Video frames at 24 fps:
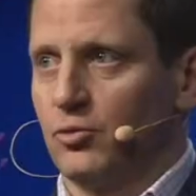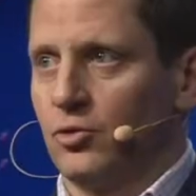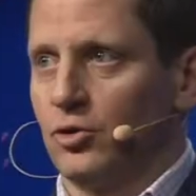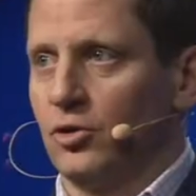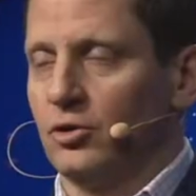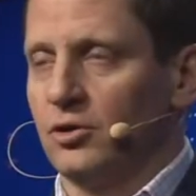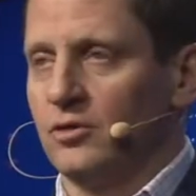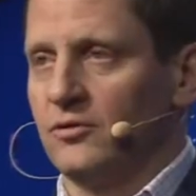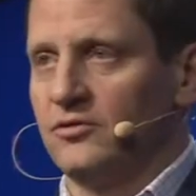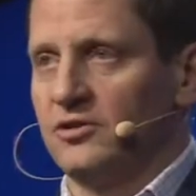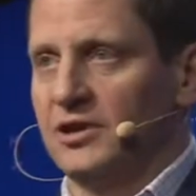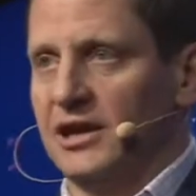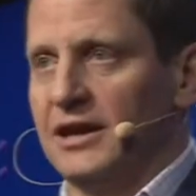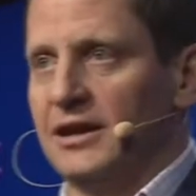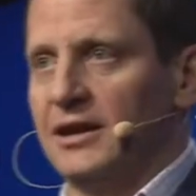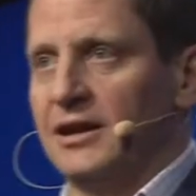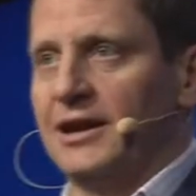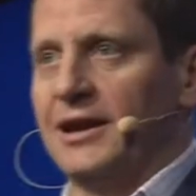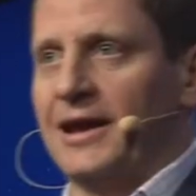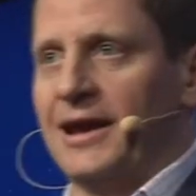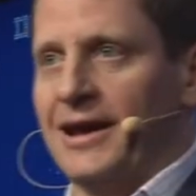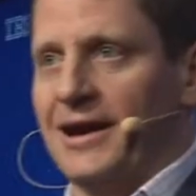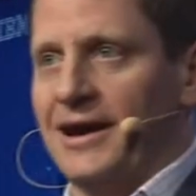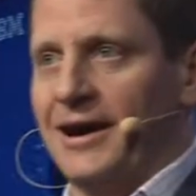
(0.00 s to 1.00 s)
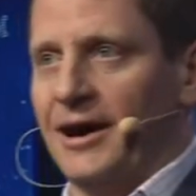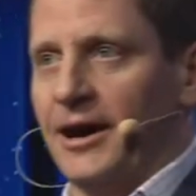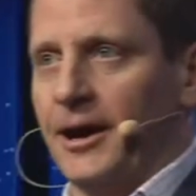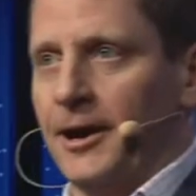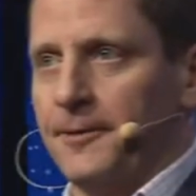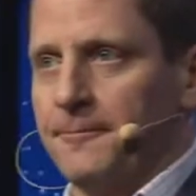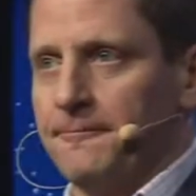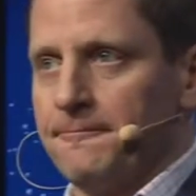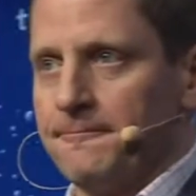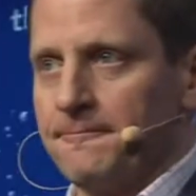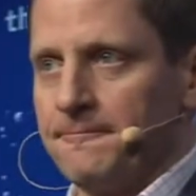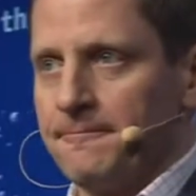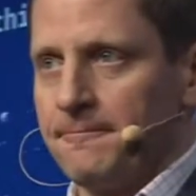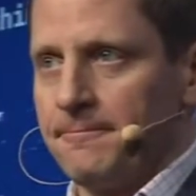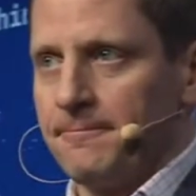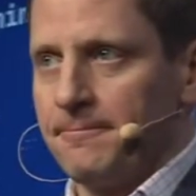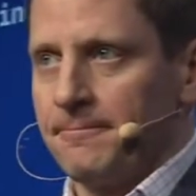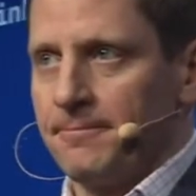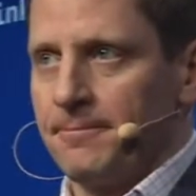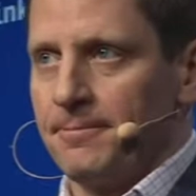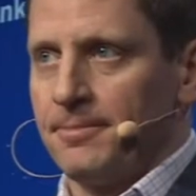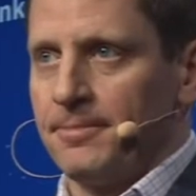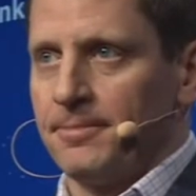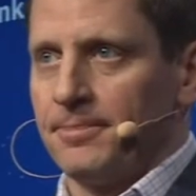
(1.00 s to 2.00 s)
world of data and AI,
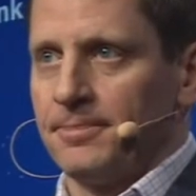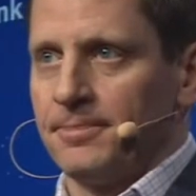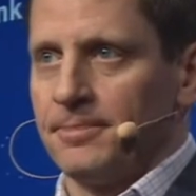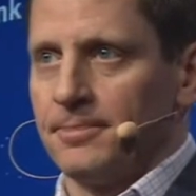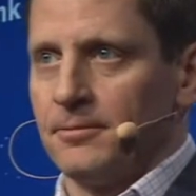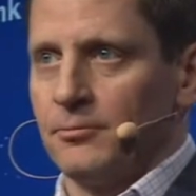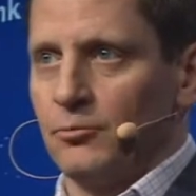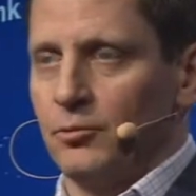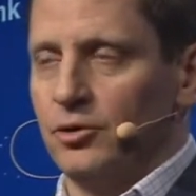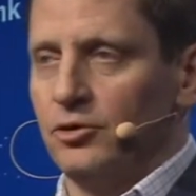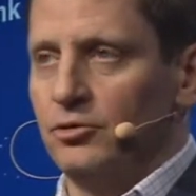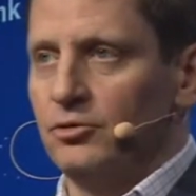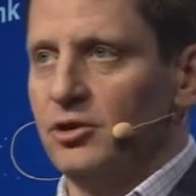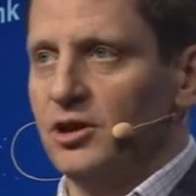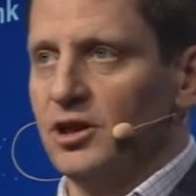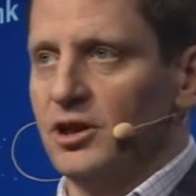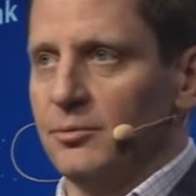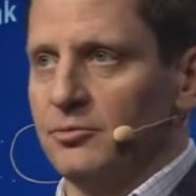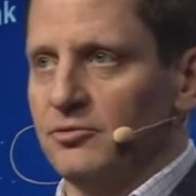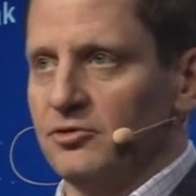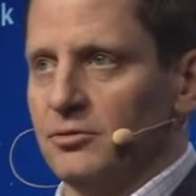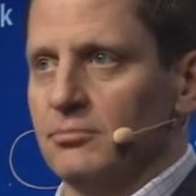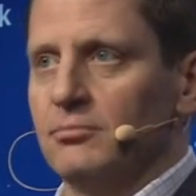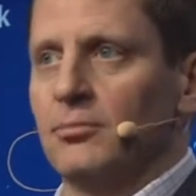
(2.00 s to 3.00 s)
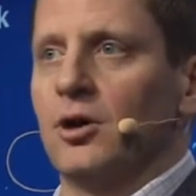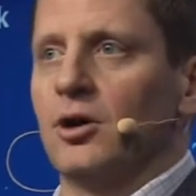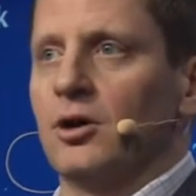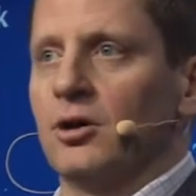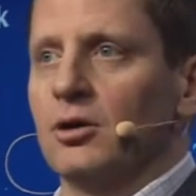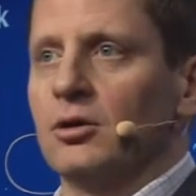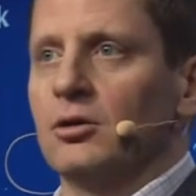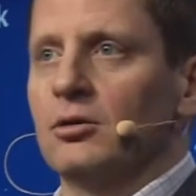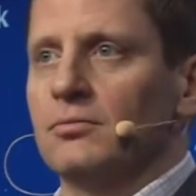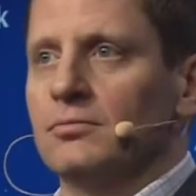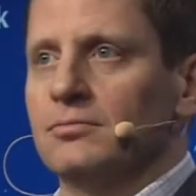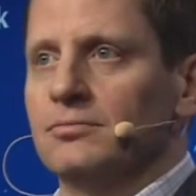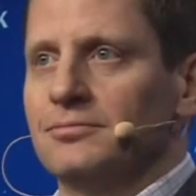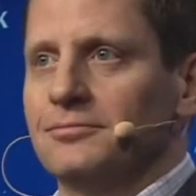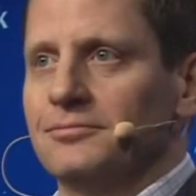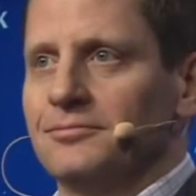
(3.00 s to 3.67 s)
when you get up tomorrow,